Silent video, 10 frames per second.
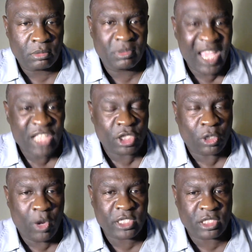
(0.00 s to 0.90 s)
That's the
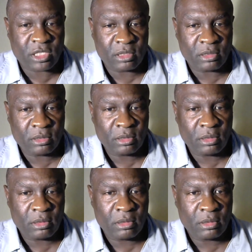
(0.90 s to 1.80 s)
question.
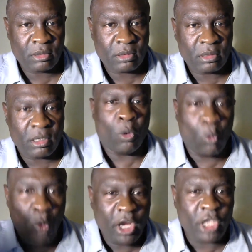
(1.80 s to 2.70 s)

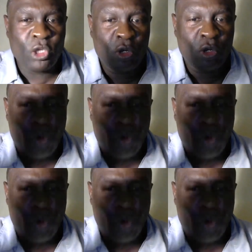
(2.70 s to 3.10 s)
What are you